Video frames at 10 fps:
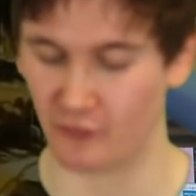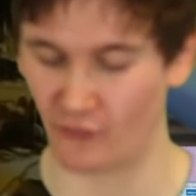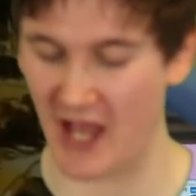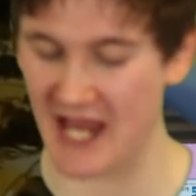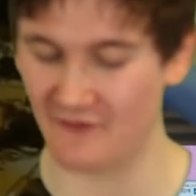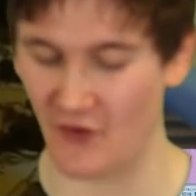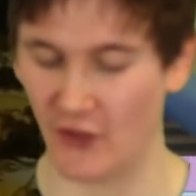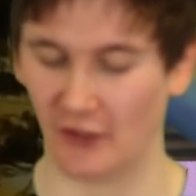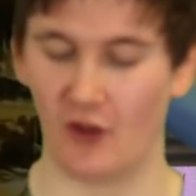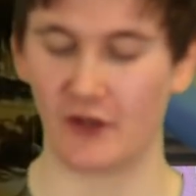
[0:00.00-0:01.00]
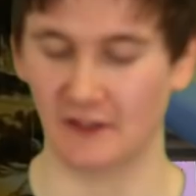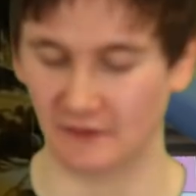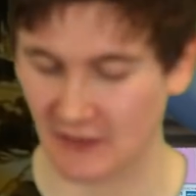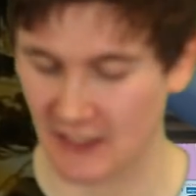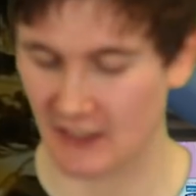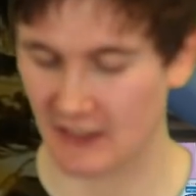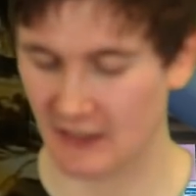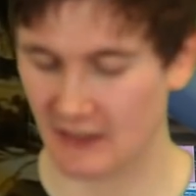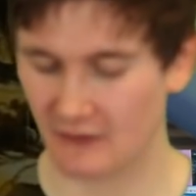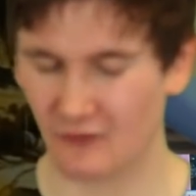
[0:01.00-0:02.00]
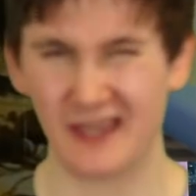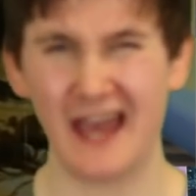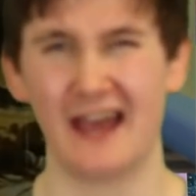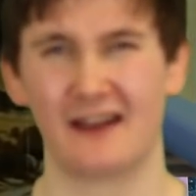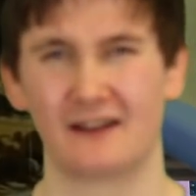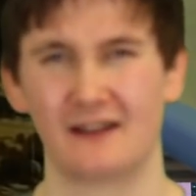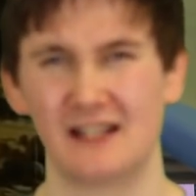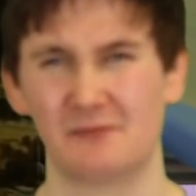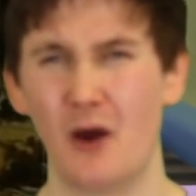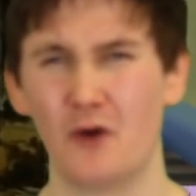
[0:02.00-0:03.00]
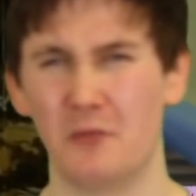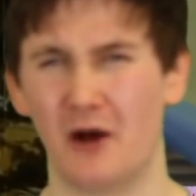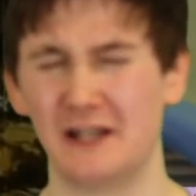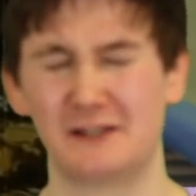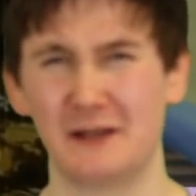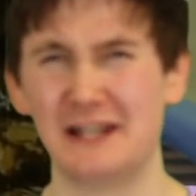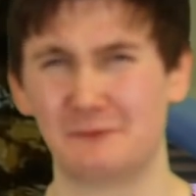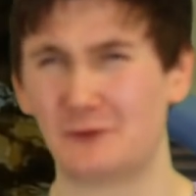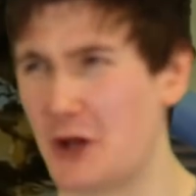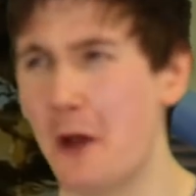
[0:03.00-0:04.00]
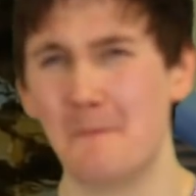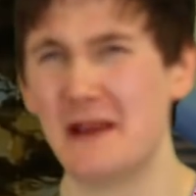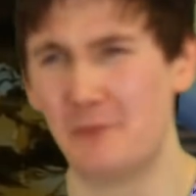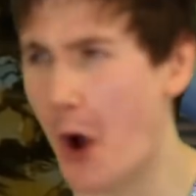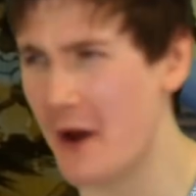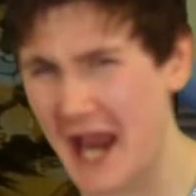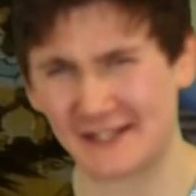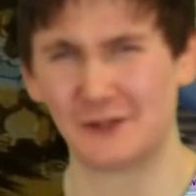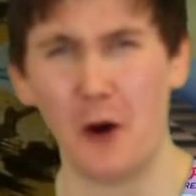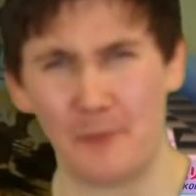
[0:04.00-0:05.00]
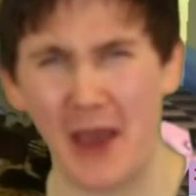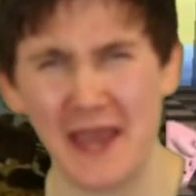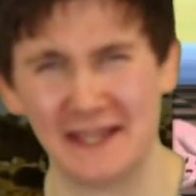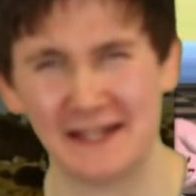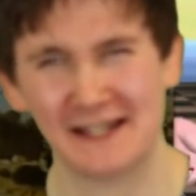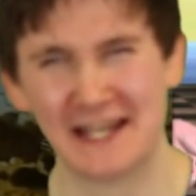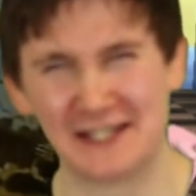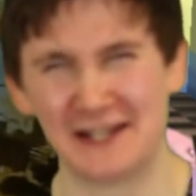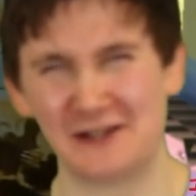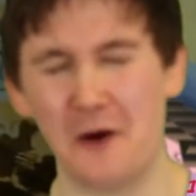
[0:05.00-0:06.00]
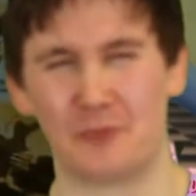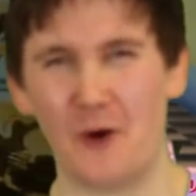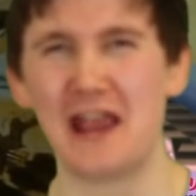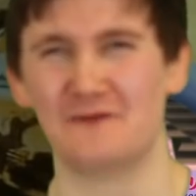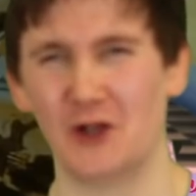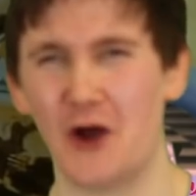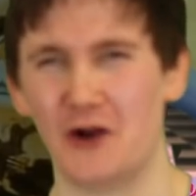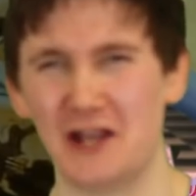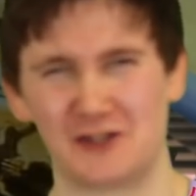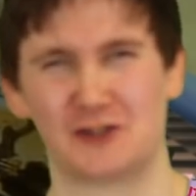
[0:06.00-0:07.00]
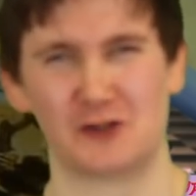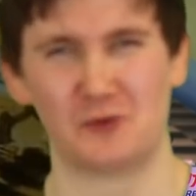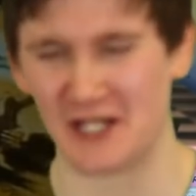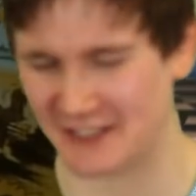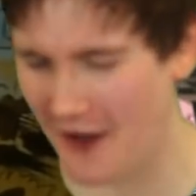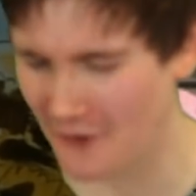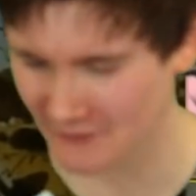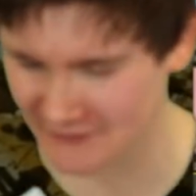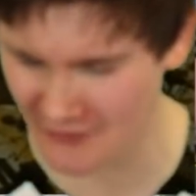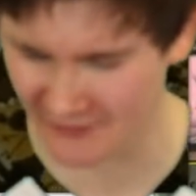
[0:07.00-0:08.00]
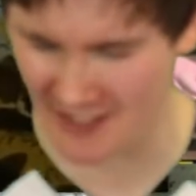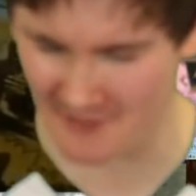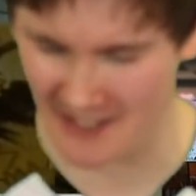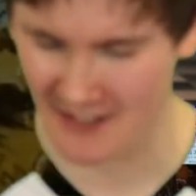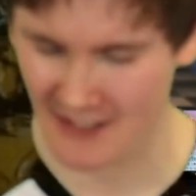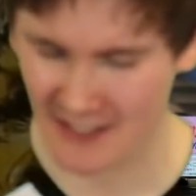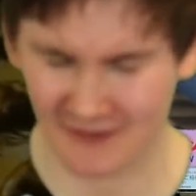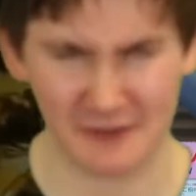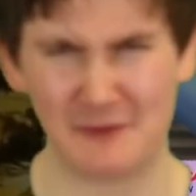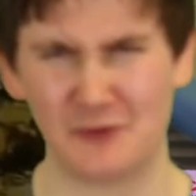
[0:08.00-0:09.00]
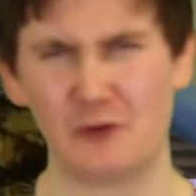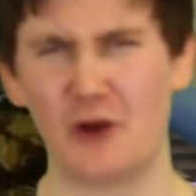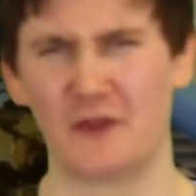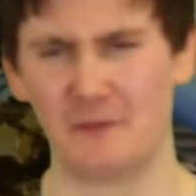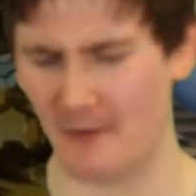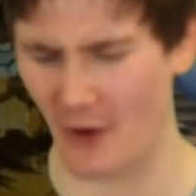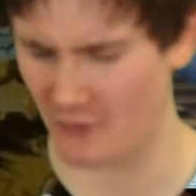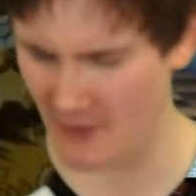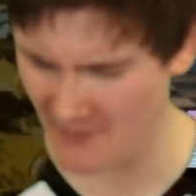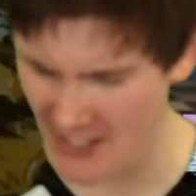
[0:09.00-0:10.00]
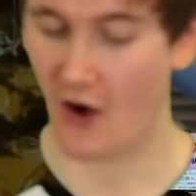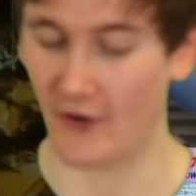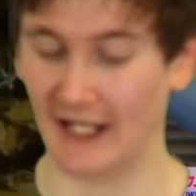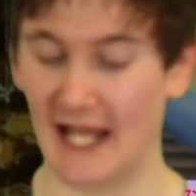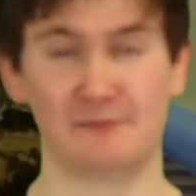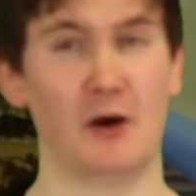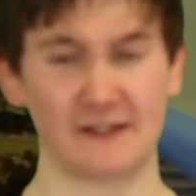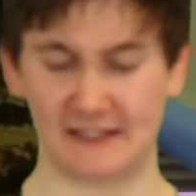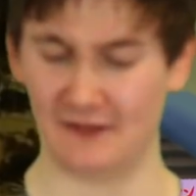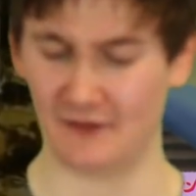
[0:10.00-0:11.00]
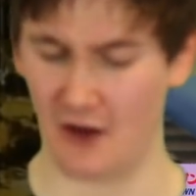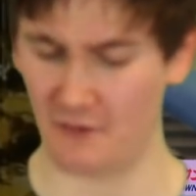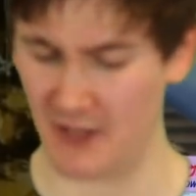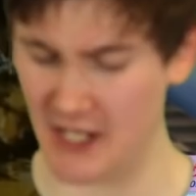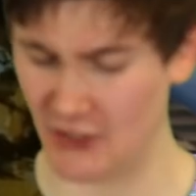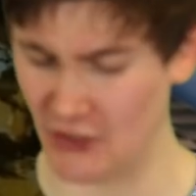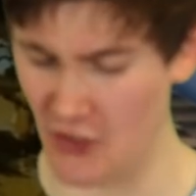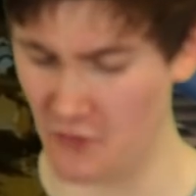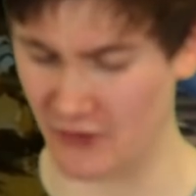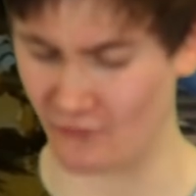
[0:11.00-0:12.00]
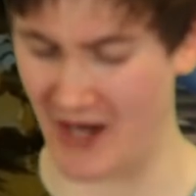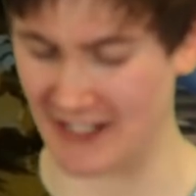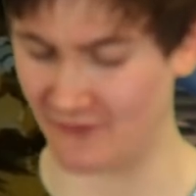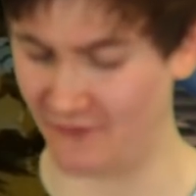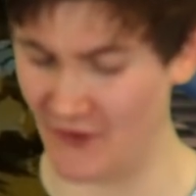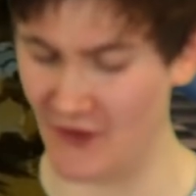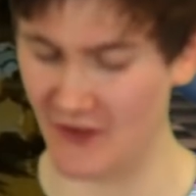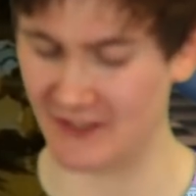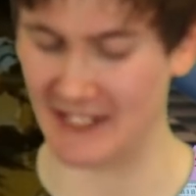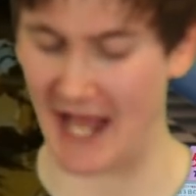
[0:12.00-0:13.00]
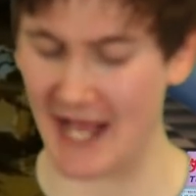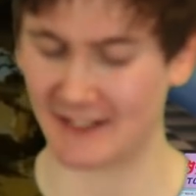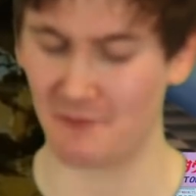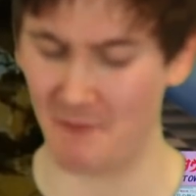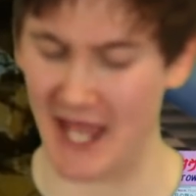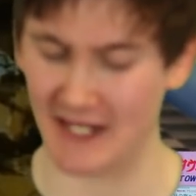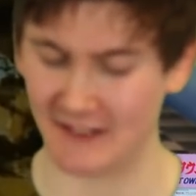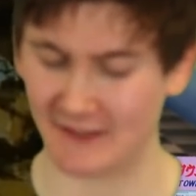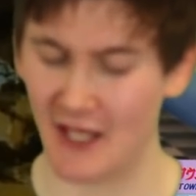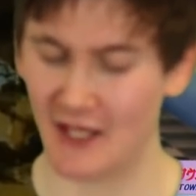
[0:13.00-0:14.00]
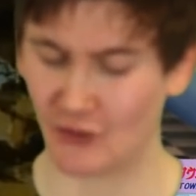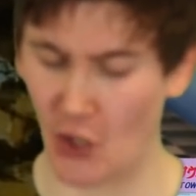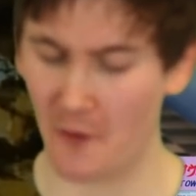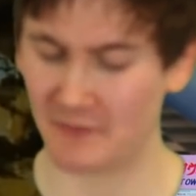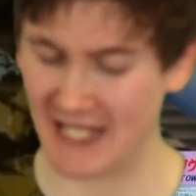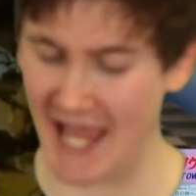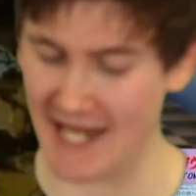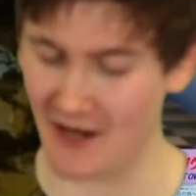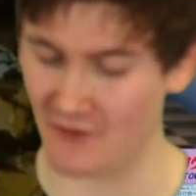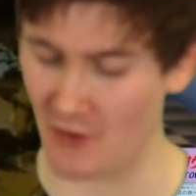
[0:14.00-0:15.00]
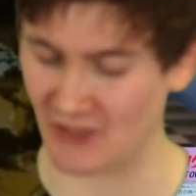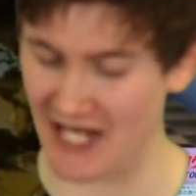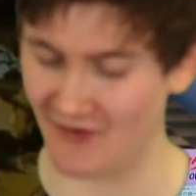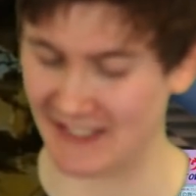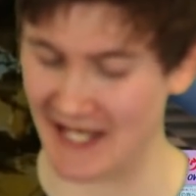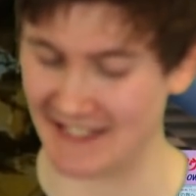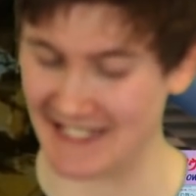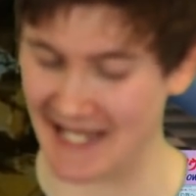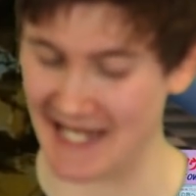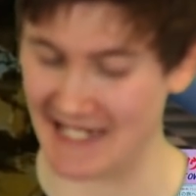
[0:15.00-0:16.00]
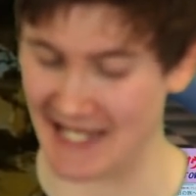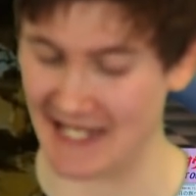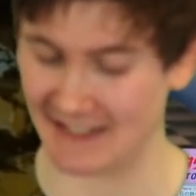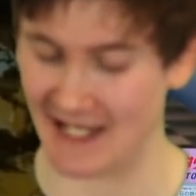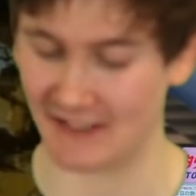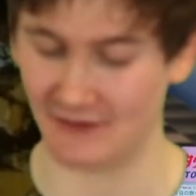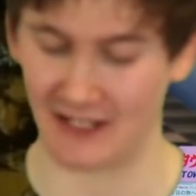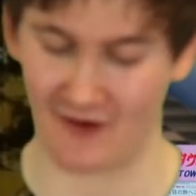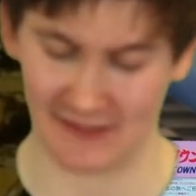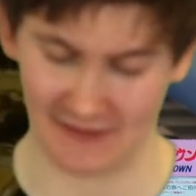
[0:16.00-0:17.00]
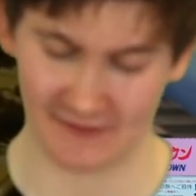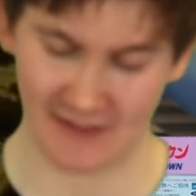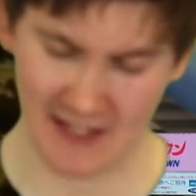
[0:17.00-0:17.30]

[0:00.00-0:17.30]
brave and loyal. Well, yeah, he's a Pokemon. He has to obey. He's not brave and loyal, he just does what he's told. God damn it. These people know nothing about Pokemon. On a less positive note, Pikachu was ranked first in Ask Men's top 10 of the most irritating 1990s cartoon characters.